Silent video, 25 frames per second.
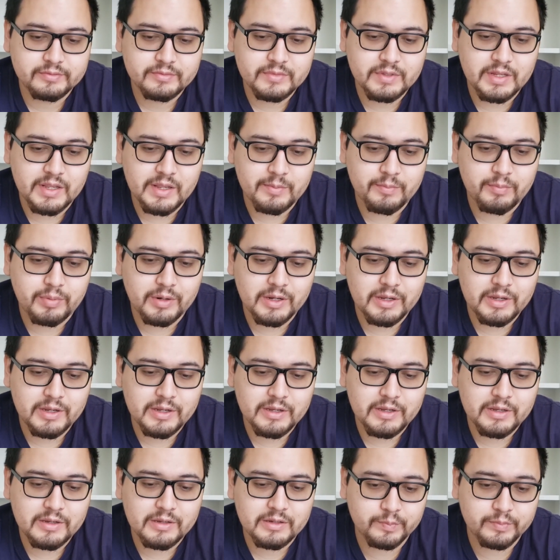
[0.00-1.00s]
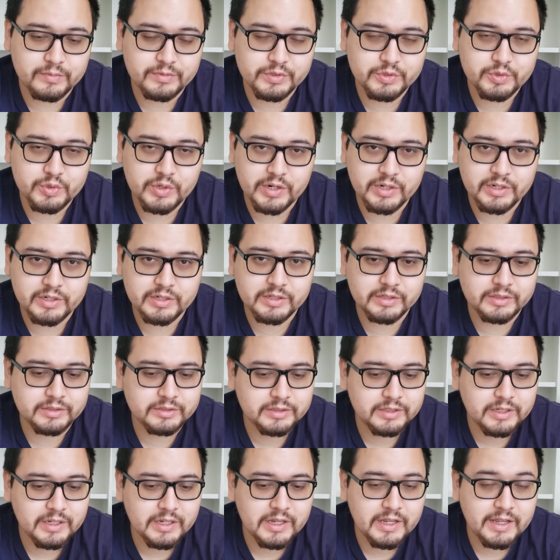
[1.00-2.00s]
and play, try to
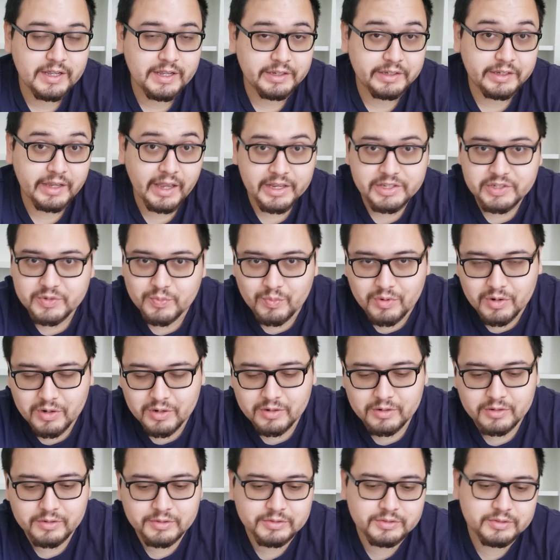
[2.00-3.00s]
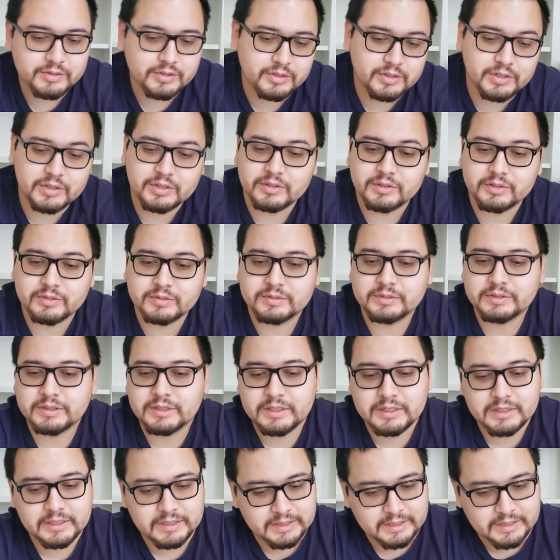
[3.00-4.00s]
catch them all, you know,
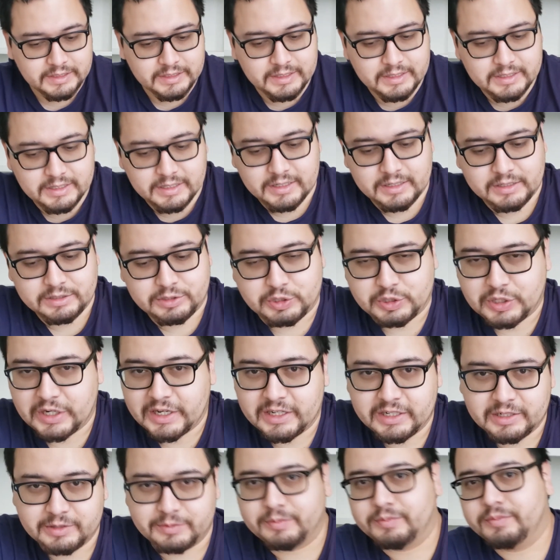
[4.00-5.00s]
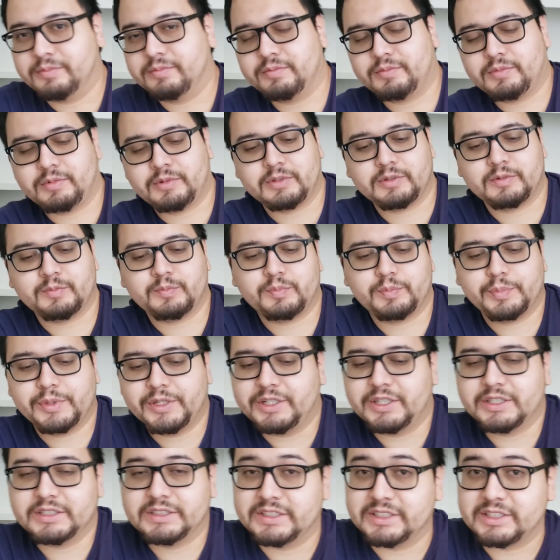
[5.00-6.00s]
train
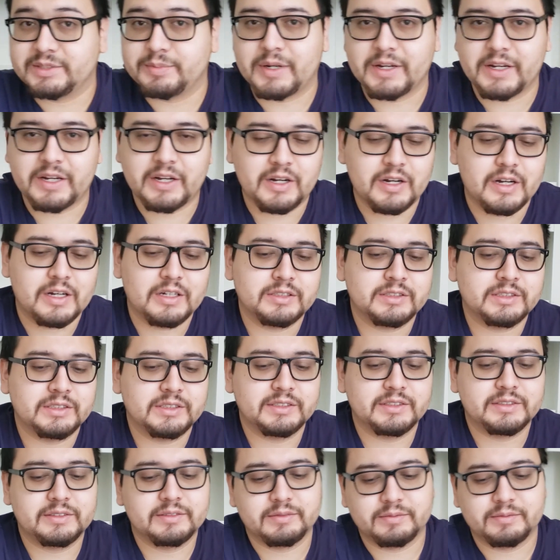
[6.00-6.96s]
because it's my cause. And